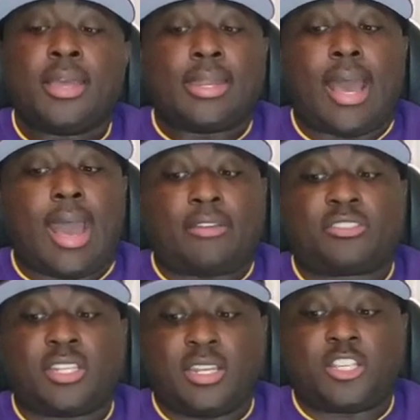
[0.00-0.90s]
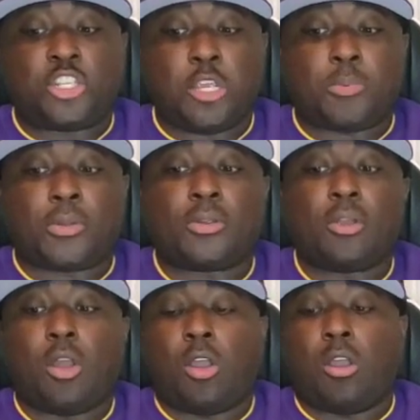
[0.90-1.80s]
Now I've seen it cheaper
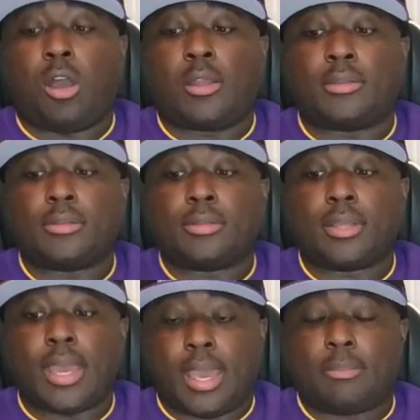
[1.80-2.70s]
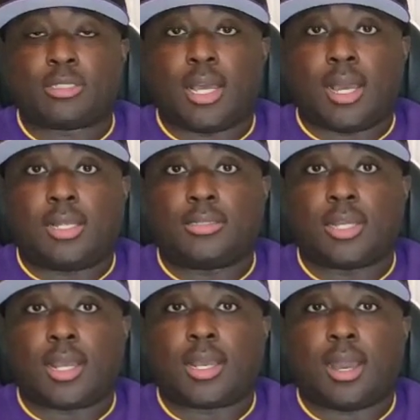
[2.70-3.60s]
on
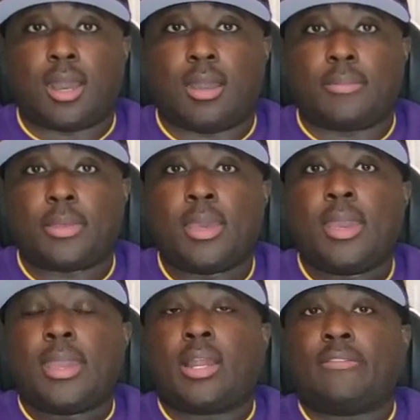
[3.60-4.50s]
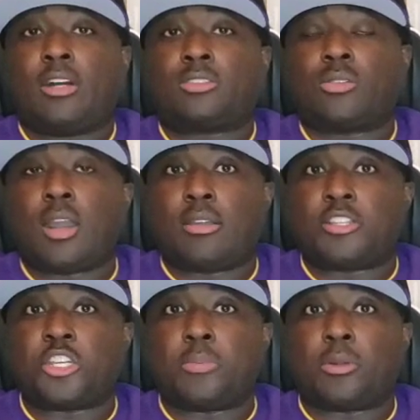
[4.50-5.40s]
Amazon.com, and I've also caught
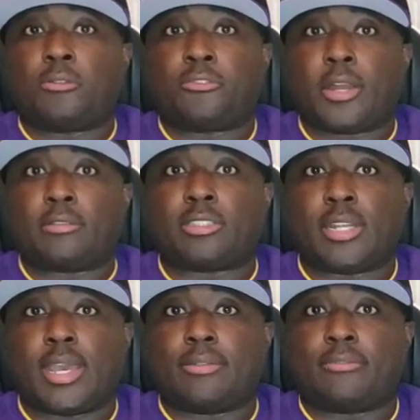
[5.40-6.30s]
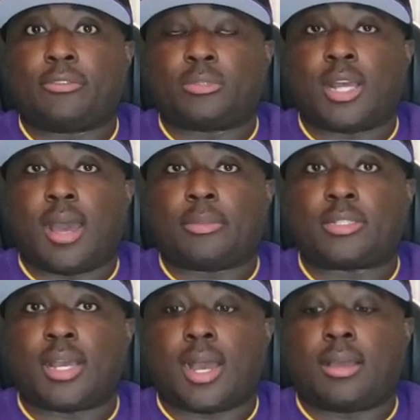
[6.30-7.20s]
it cheaper on Fragrance.net from time to
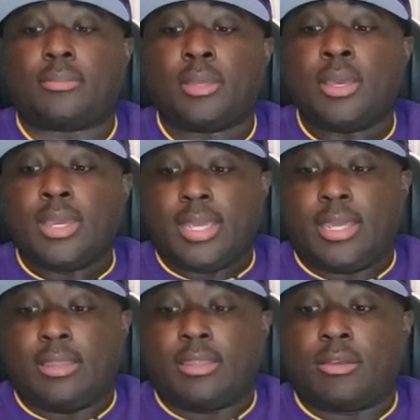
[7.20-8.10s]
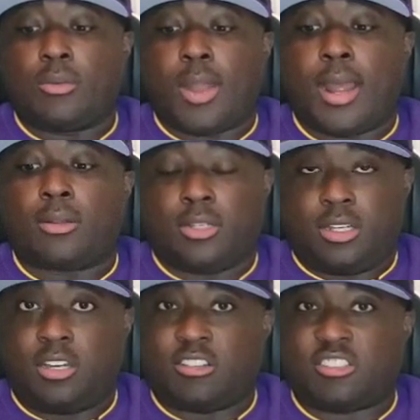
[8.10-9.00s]
time in the around
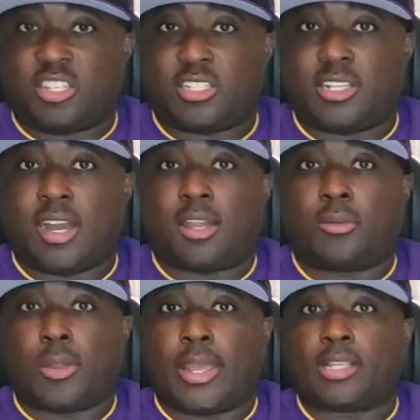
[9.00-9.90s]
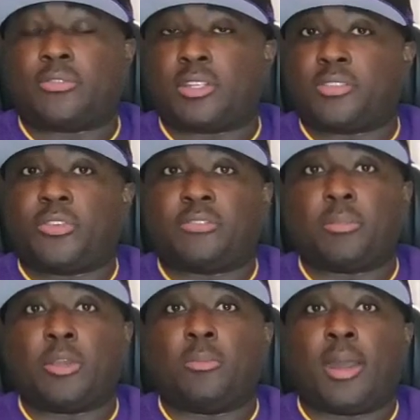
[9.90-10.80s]
$160 range for this 50
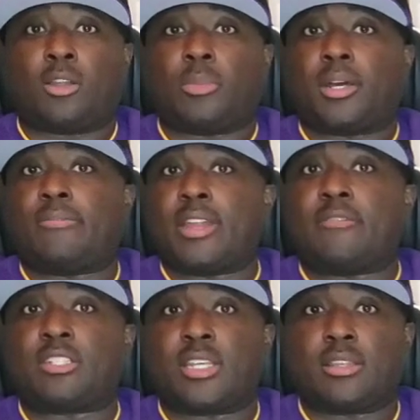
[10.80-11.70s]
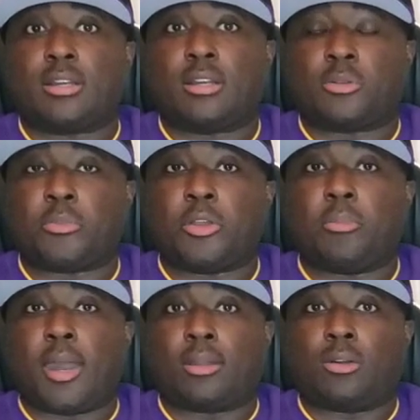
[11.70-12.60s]
ml bottle, but I've never seen the 100 ml
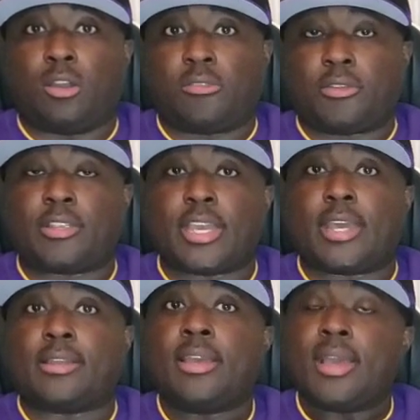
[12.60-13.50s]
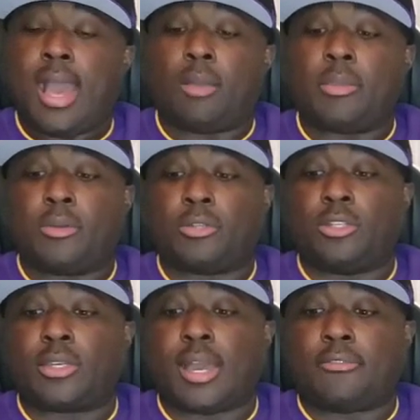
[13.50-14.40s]
bottle on there yet. I'll be on the
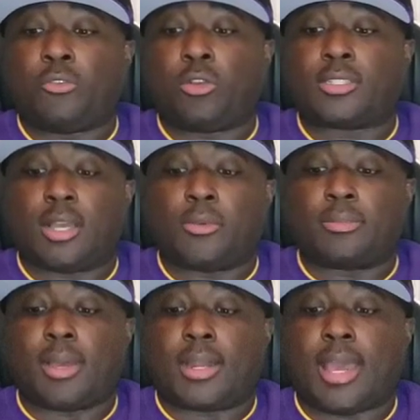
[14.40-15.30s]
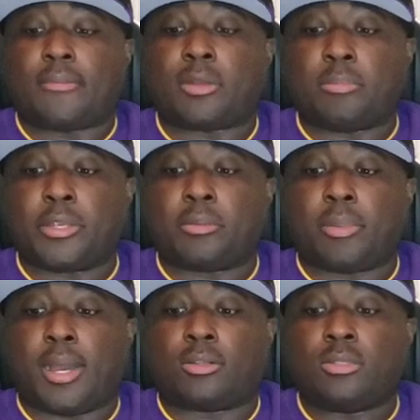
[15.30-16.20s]
lookout for it because I wouldn't mind having a bigger
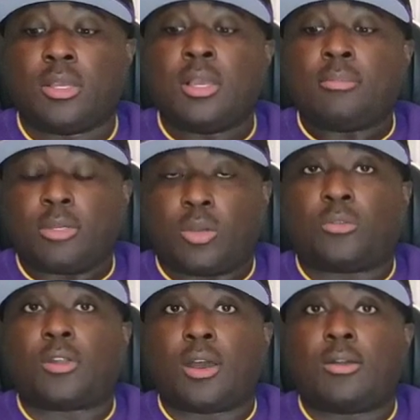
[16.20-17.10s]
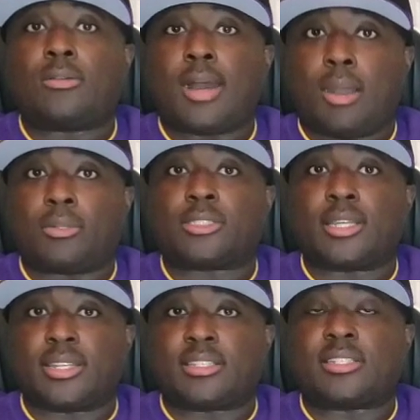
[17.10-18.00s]
bottle. But overall, I would
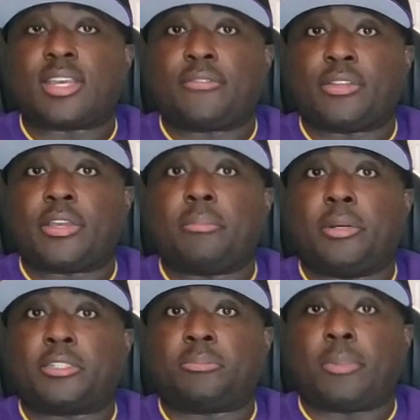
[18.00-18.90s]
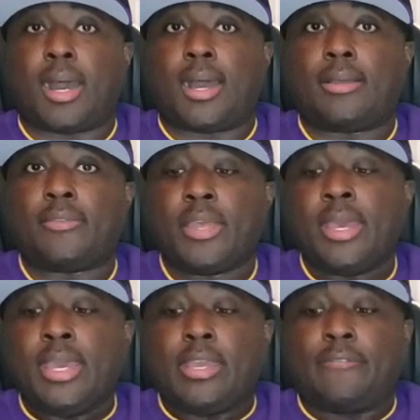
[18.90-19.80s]
say this is definitely a must buy.
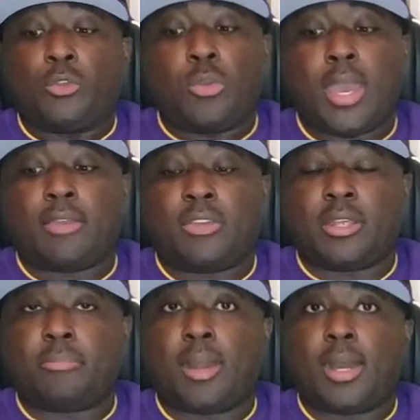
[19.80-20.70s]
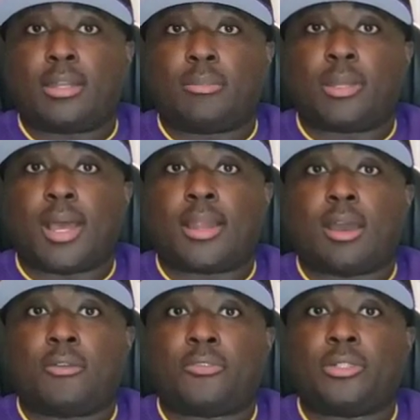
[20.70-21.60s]
If you have any Bond number 9
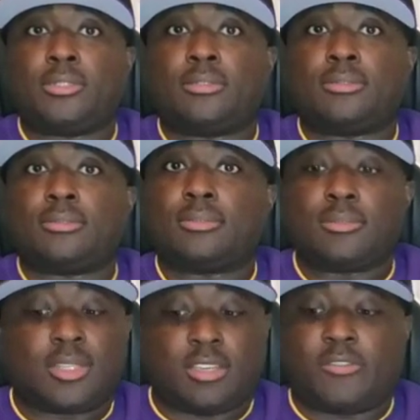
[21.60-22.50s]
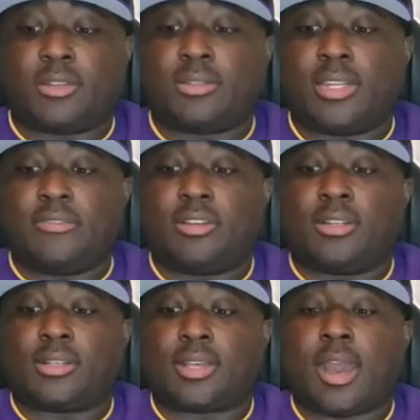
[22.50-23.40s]
offerings, leave
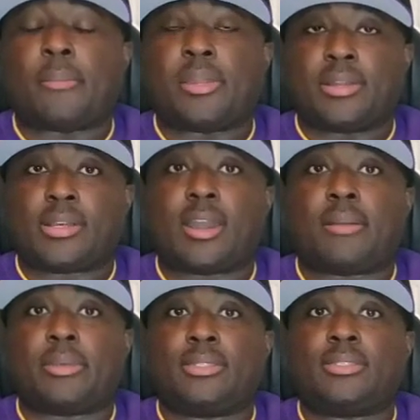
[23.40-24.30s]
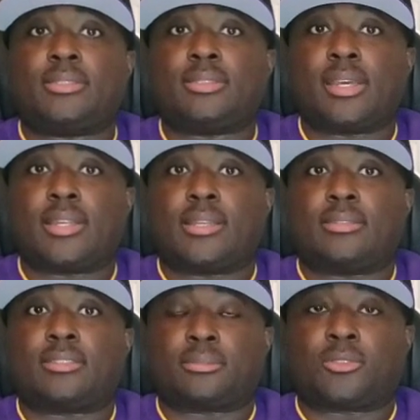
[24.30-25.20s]
a comment in the comments, and
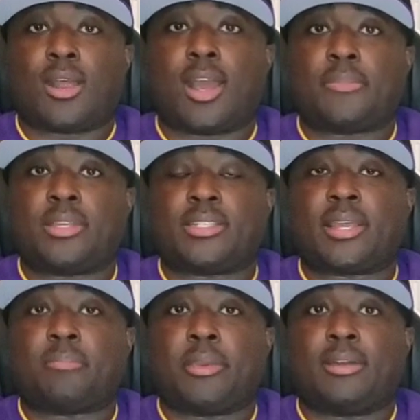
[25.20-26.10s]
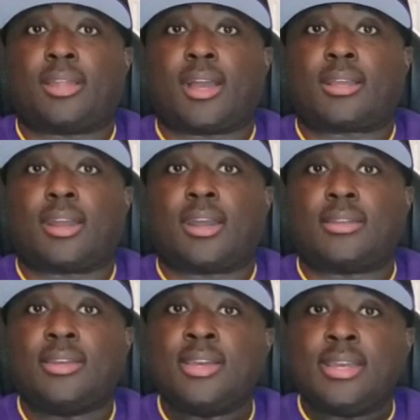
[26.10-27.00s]
then subscribe and hit that bell
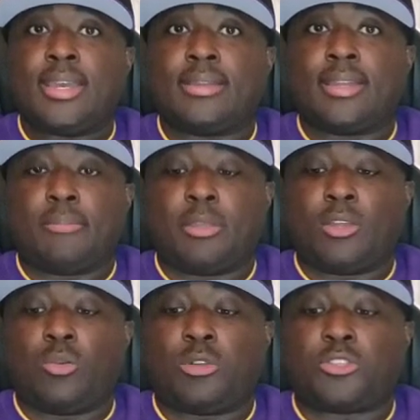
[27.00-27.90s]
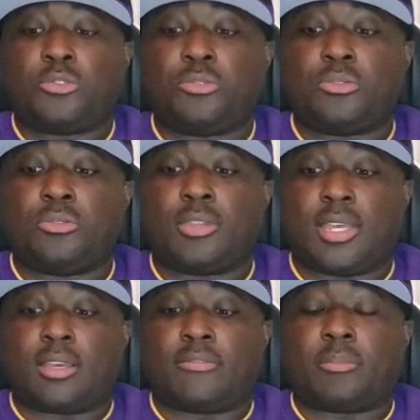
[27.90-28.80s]
icon and let me know what you
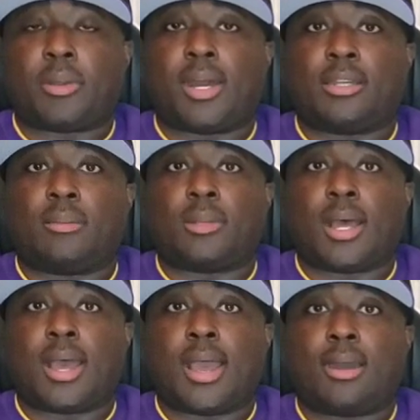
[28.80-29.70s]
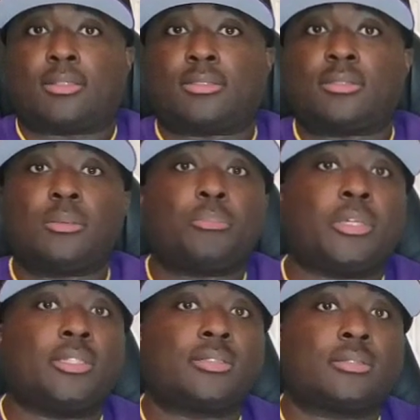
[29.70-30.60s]
think of the Bond number 9 house.
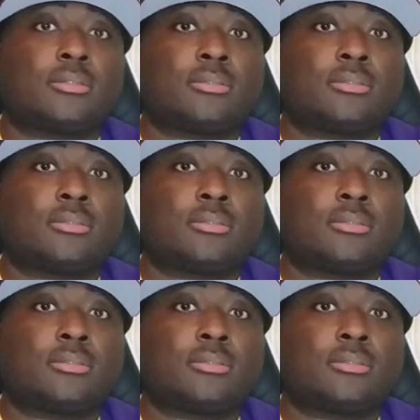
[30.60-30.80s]
Peace.